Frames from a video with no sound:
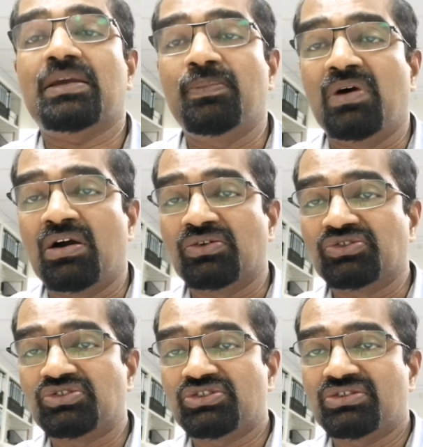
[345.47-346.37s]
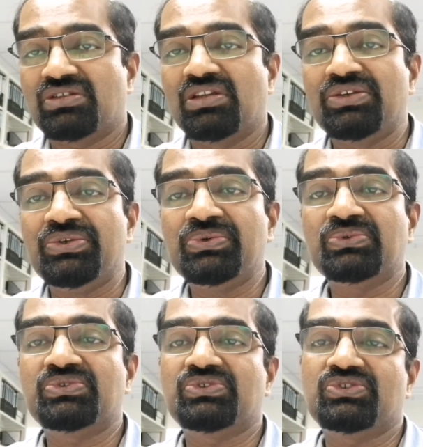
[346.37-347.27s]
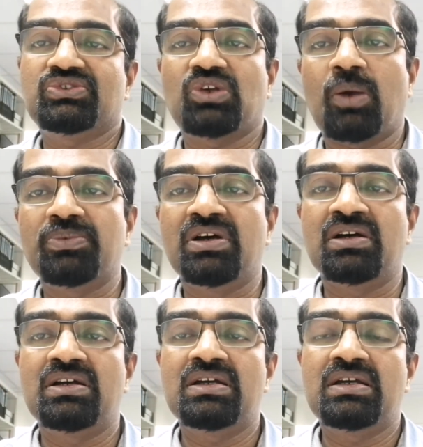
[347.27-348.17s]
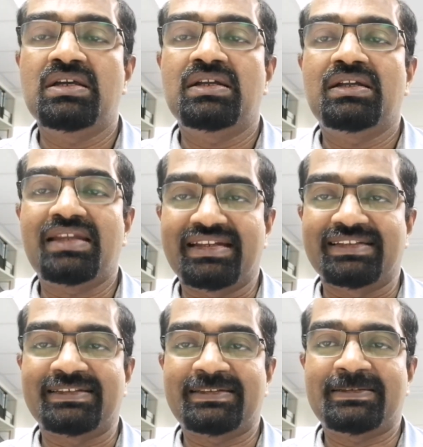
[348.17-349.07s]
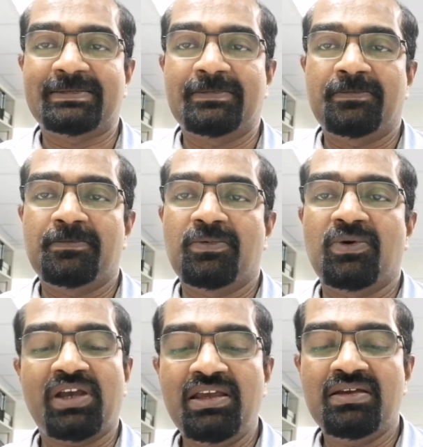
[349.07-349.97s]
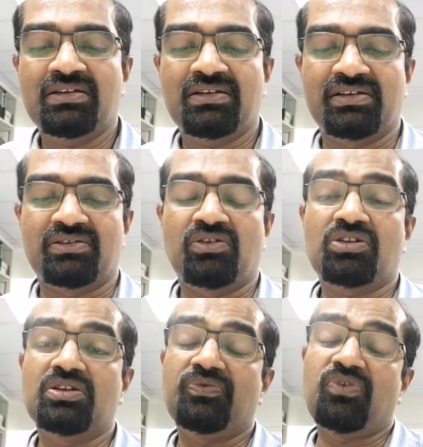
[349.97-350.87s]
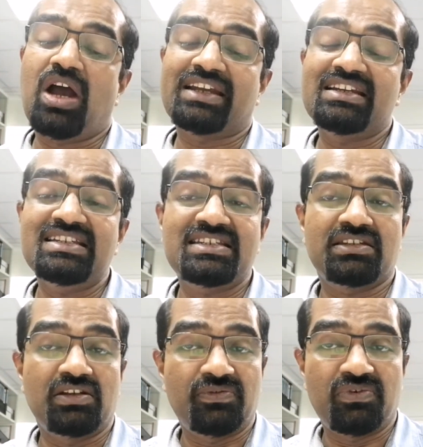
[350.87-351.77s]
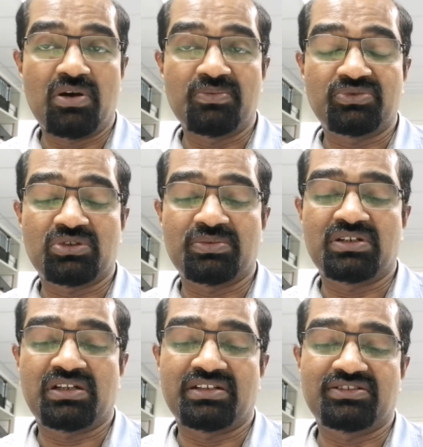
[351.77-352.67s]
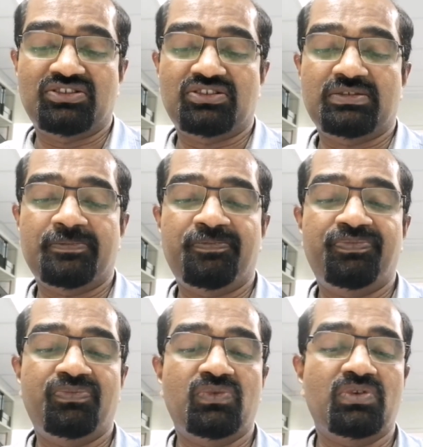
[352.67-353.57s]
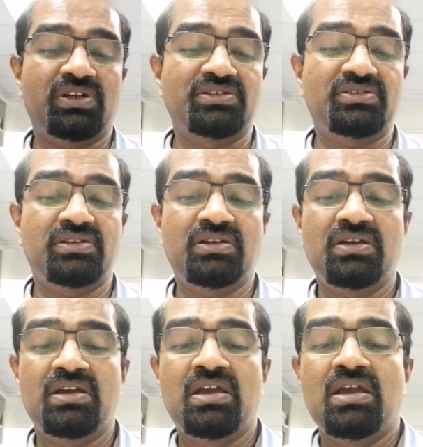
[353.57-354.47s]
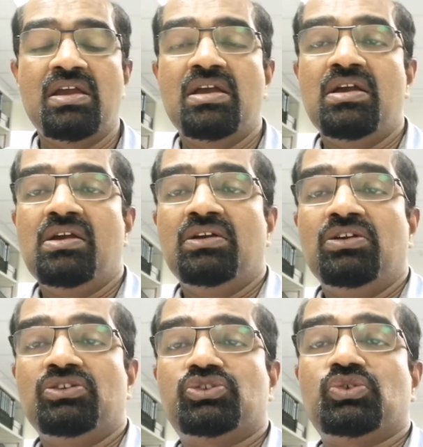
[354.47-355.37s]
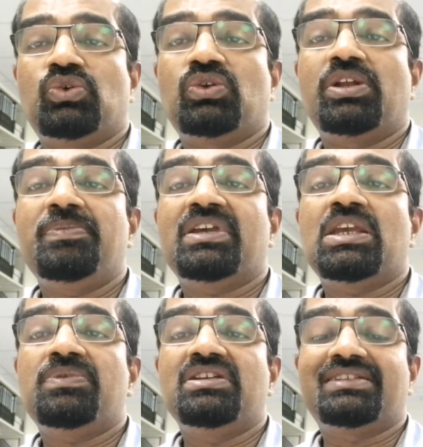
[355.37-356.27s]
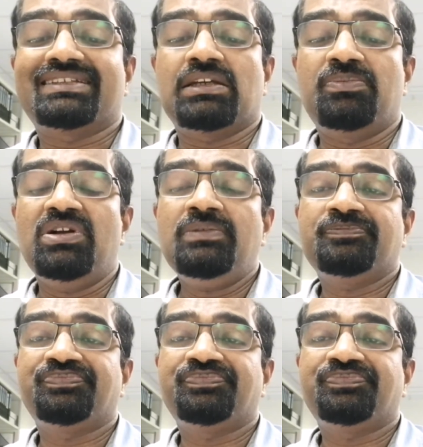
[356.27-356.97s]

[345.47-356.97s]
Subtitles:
about the use of the tense. Okay, clear, or at least the forms of the tense, right? So let me give this example.